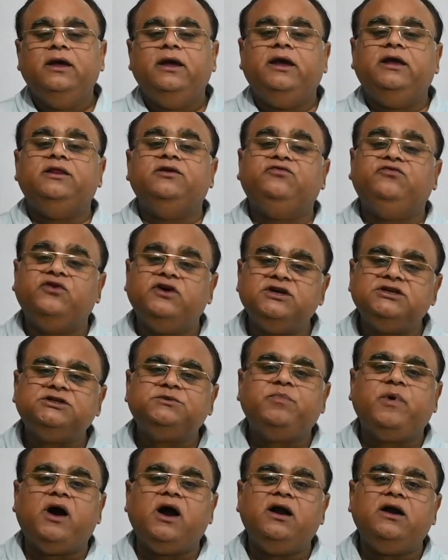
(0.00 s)
In the
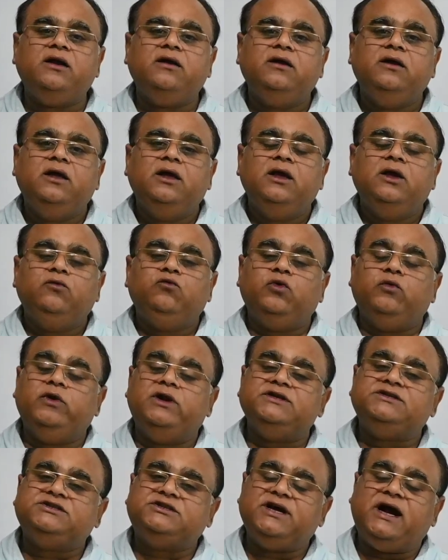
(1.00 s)
first part, we
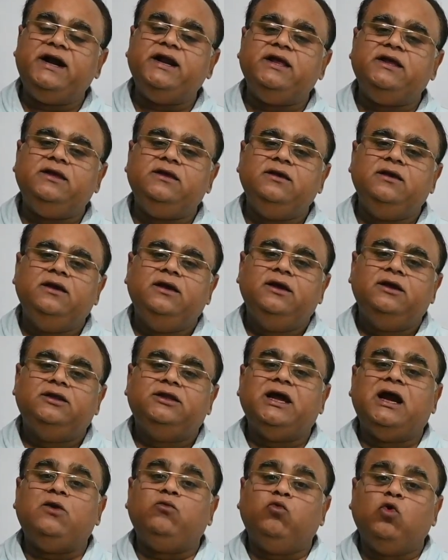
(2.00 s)
will study
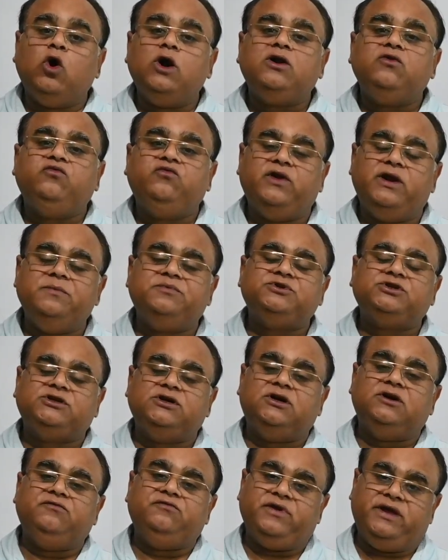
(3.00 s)
that what Phillips
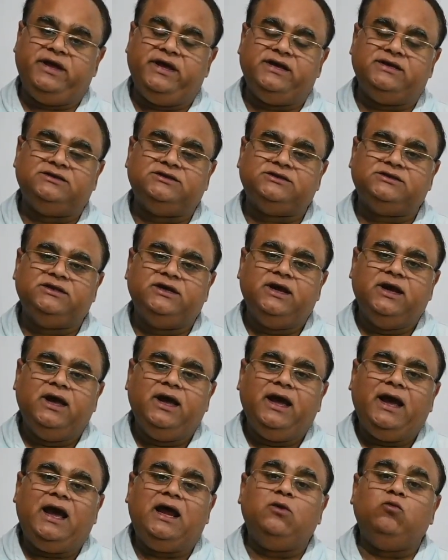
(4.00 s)
curve is
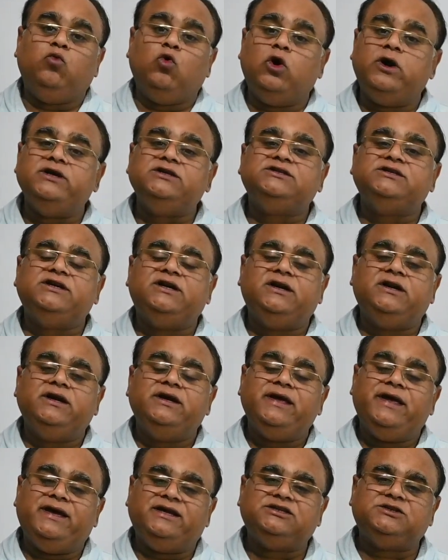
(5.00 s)
and what is
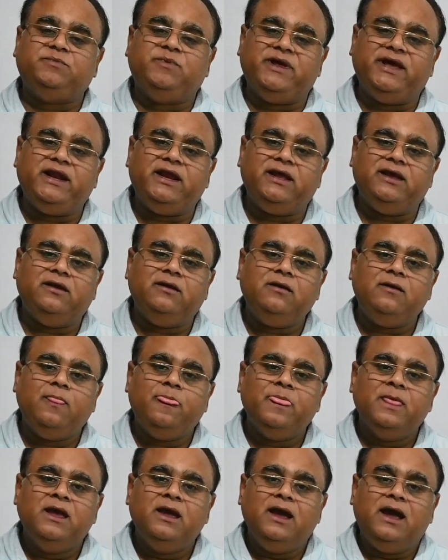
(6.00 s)
it
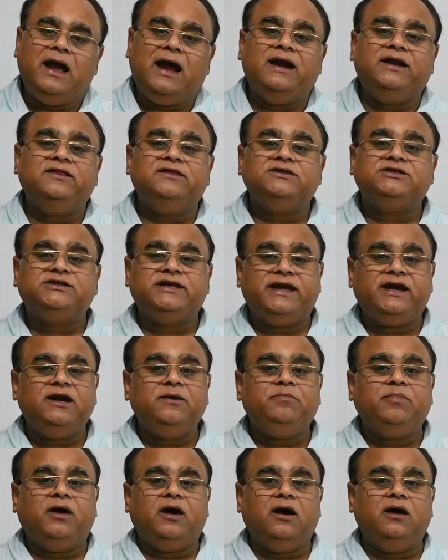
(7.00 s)
explaining, and in the
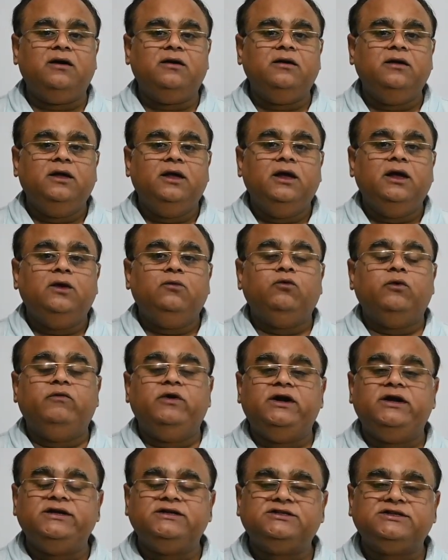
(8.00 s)
second part we
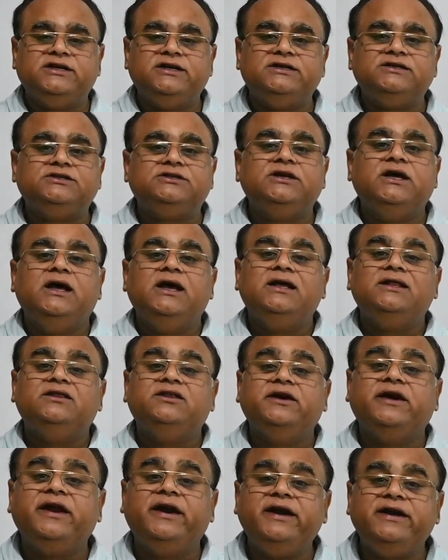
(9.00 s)
will discuss
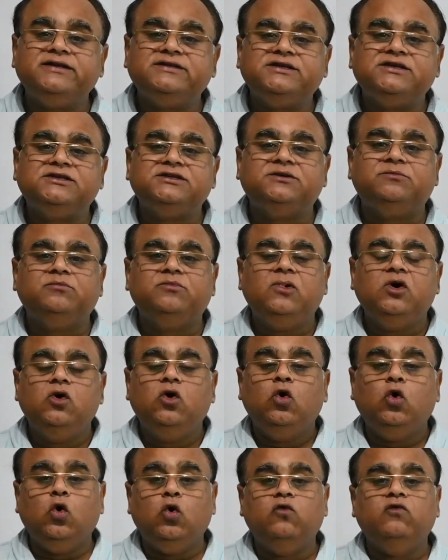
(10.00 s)
the
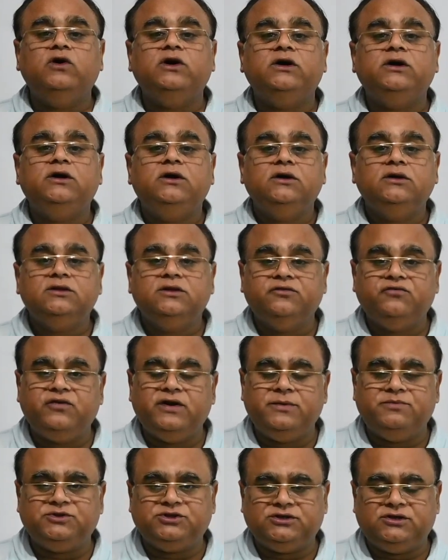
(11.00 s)
criticism over the
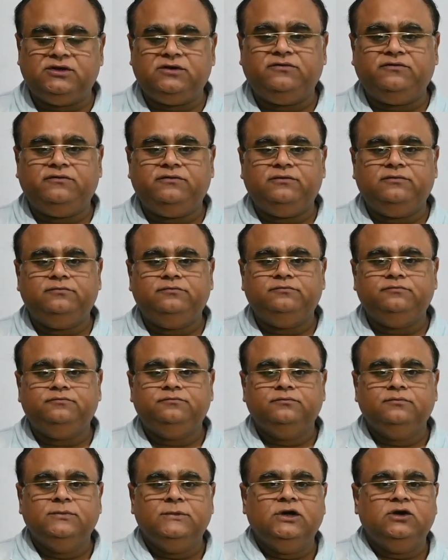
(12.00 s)
Phillips
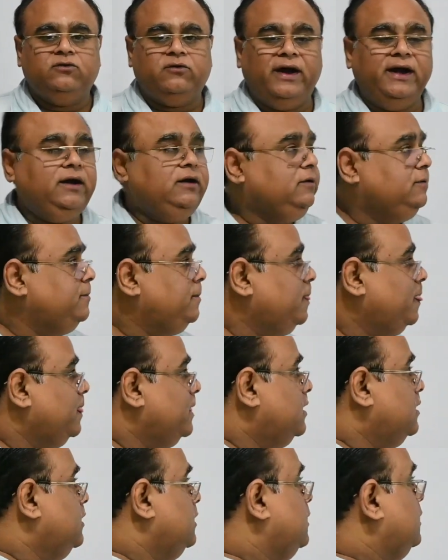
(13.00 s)
curve. Right?